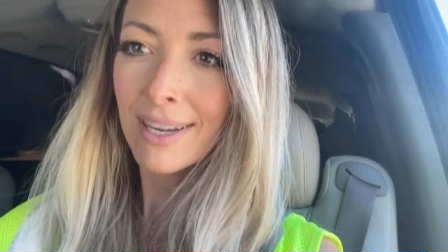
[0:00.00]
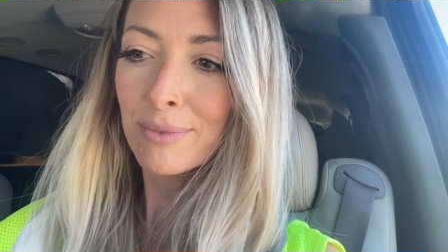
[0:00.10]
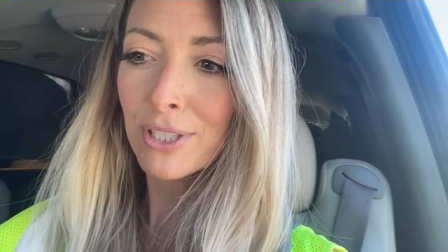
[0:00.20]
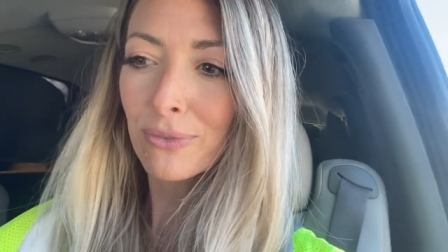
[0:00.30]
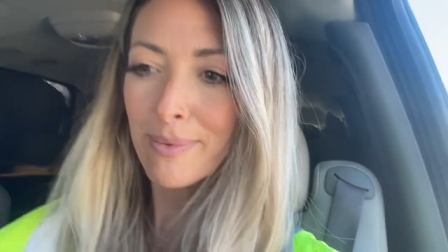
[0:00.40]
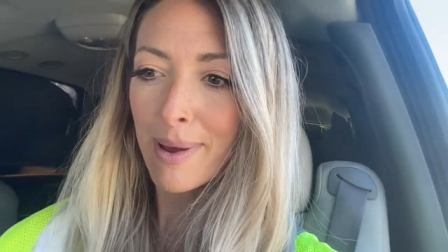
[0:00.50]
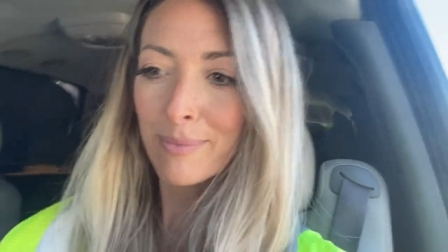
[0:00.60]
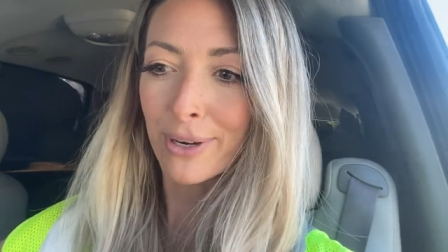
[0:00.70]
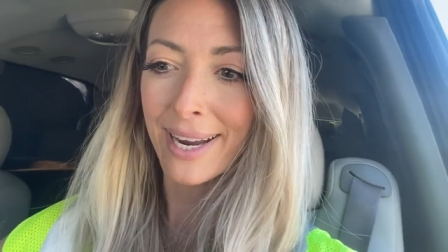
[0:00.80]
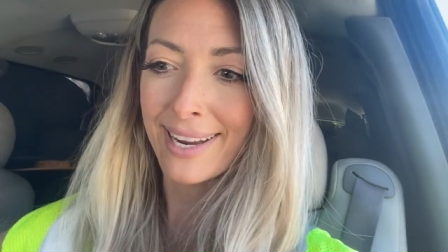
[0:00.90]
I'm just
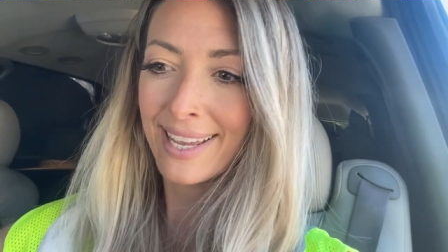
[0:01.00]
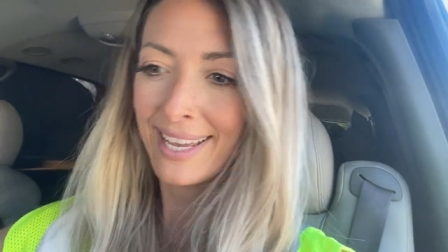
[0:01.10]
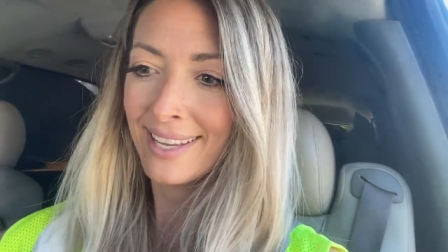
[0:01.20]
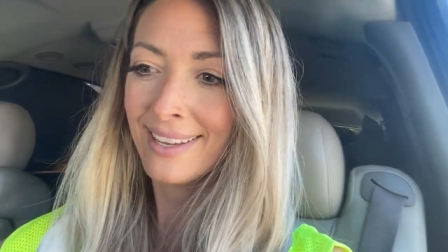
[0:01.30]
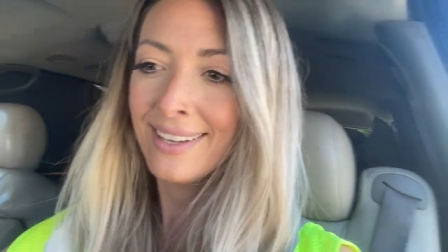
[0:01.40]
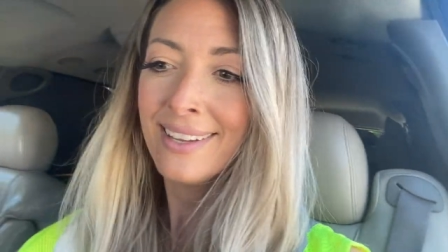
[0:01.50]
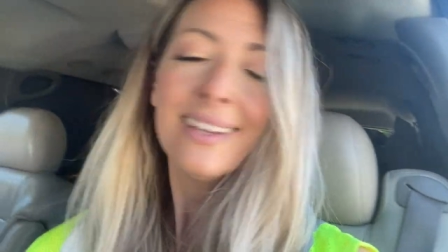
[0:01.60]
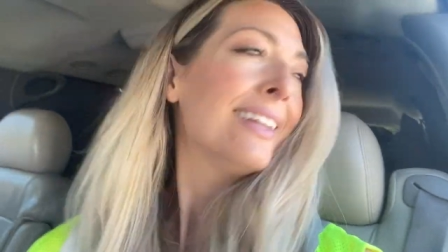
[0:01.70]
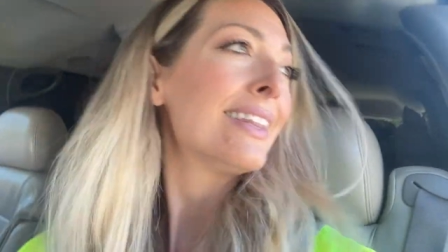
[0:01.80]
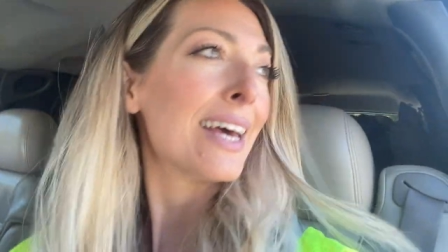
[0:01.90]
remembering
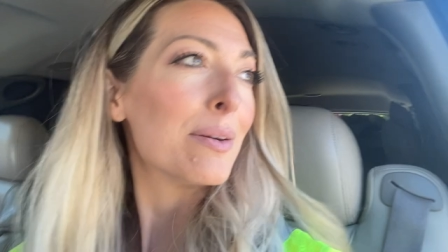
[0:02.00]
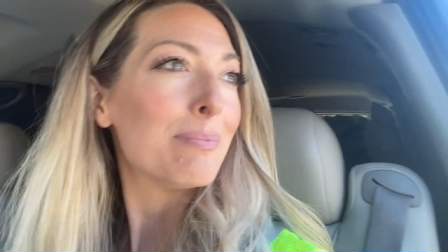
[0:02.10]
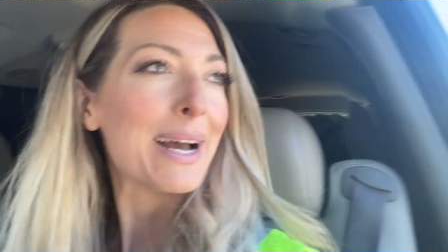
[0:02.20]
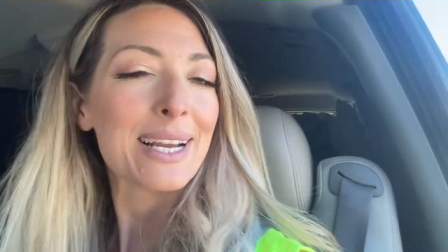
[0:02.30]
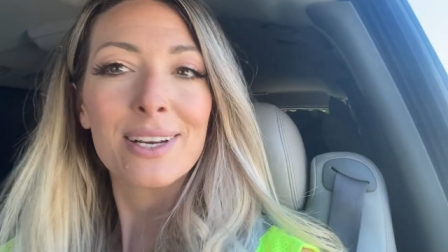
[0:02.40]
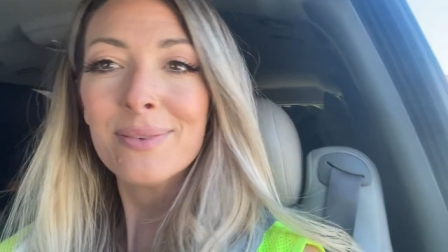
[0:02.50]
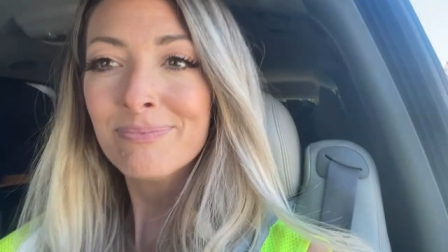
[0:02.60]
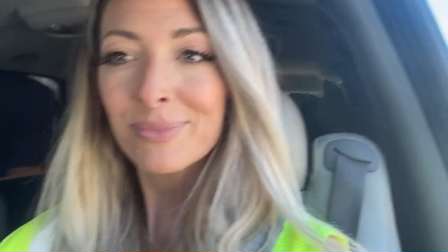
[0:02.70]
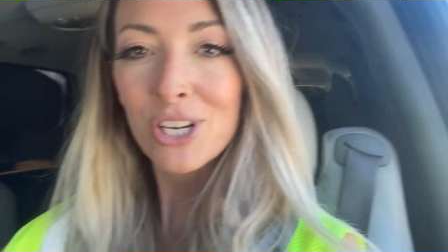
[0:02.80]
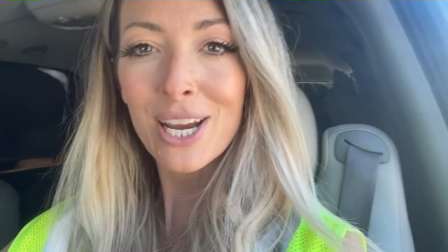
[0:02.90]
that my
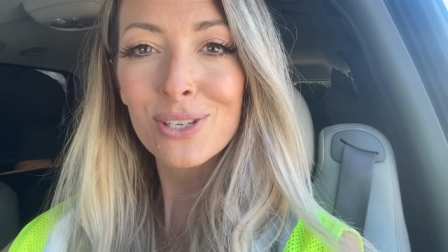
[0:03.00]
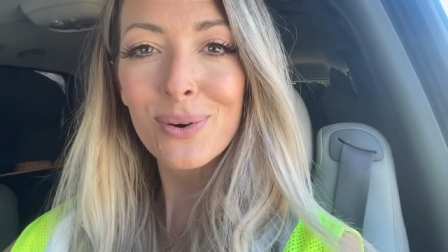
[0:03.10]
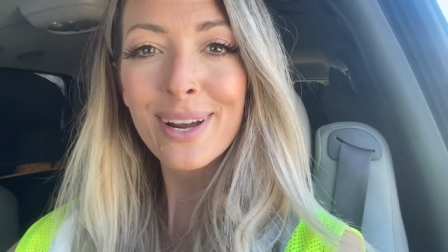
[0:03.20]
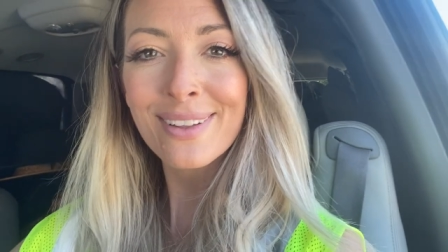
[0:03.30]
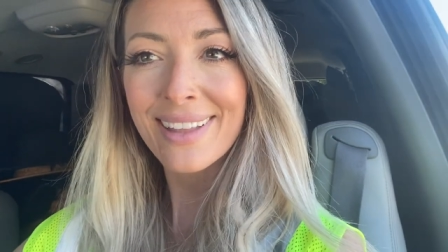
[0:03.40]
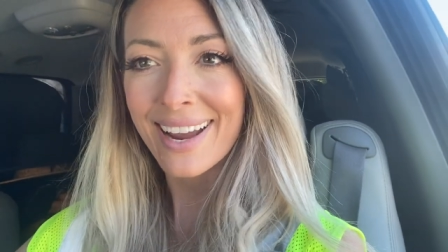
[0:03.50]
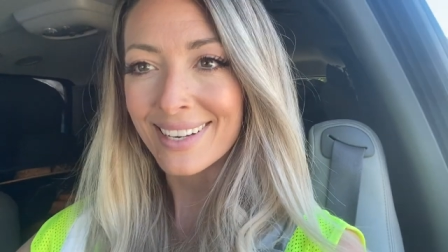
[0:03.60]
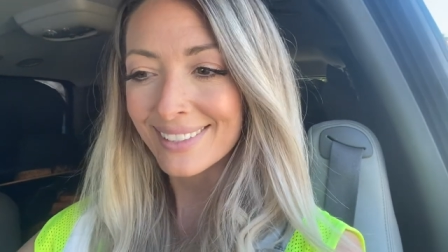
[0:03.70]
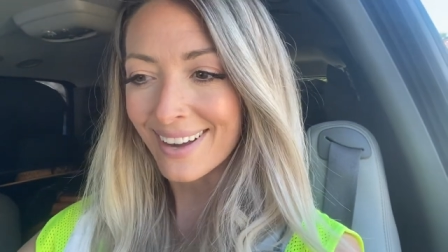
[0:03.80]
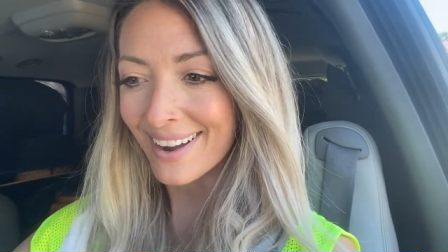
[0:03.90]
change oil light
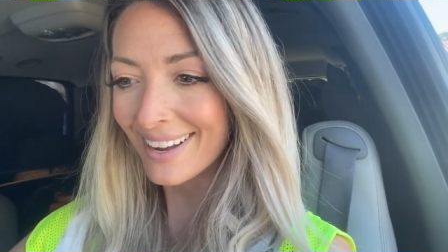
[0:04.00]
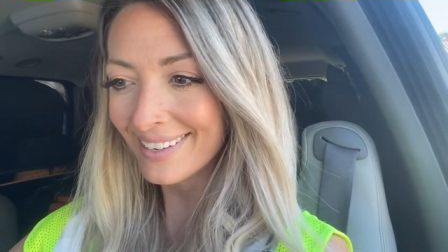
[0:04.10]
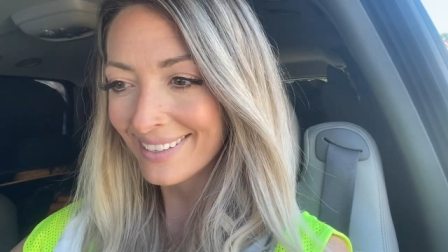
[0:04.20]
is on.